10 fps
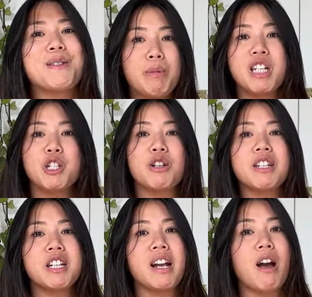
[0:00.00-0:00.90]
Be sure to
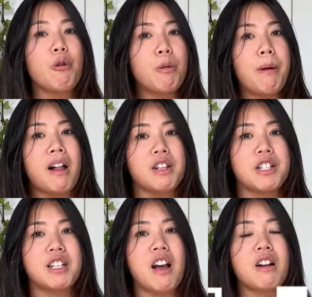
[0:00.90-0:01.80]
check out
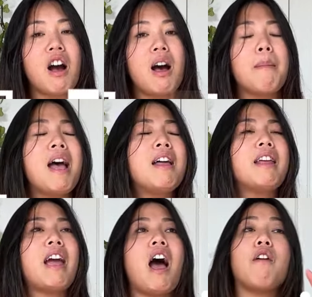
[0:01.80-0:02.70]
hoopology.com.
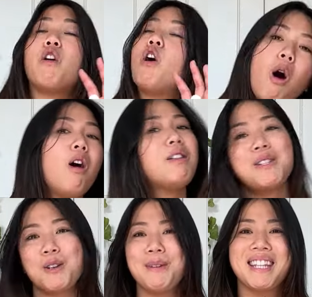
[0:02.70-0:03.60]
They have all the
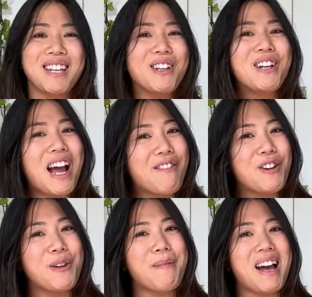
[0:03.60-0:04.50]
tubing that you could ever
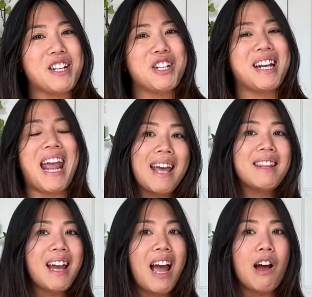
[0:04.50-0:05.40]
imagine, and
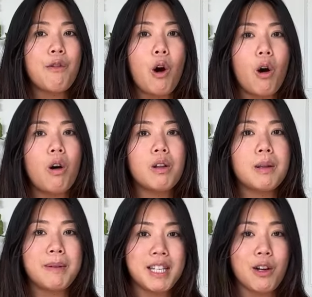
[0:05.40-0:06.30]
they have all the
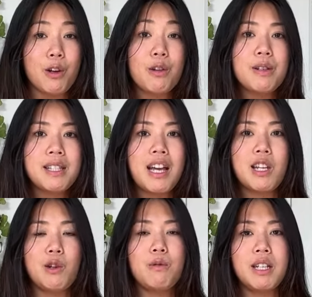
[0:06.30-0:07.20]
materials that
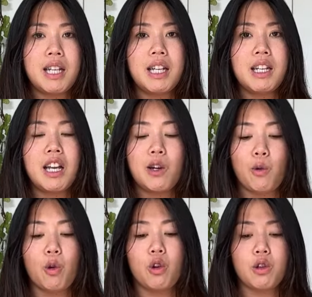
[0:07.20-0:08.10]
you need in
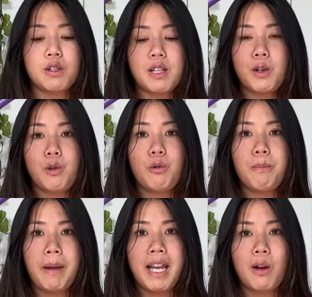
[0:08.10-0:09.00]
order to
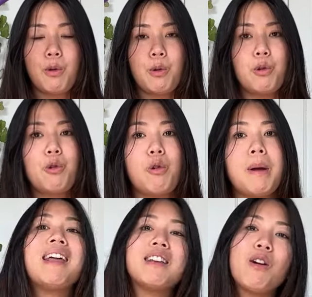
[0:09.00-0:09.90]
make a hula hoop.
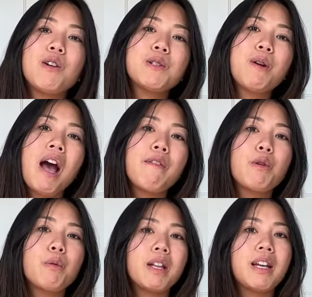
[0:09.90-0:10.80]
And they also have a
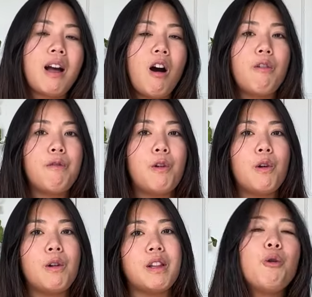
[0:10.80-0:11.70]
really
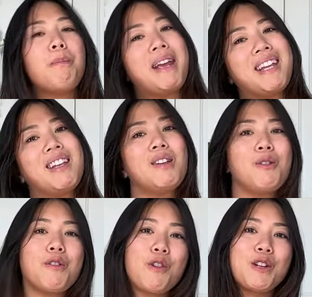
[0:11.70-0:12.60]
helpful hoop making
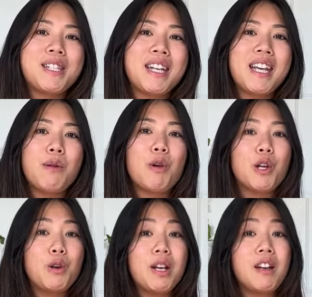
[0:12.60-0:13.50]
university where
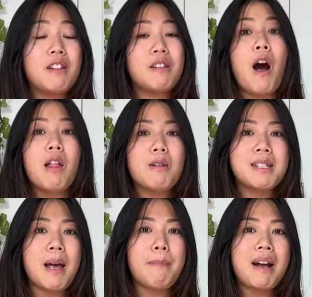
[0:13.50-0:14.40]
you can follow
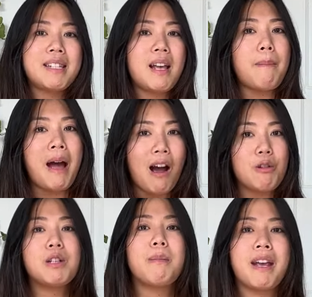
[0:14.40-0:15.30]
step by step how
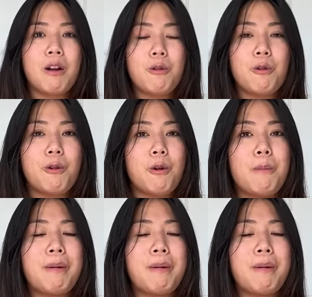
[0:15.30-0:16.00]
to make a hula hoop.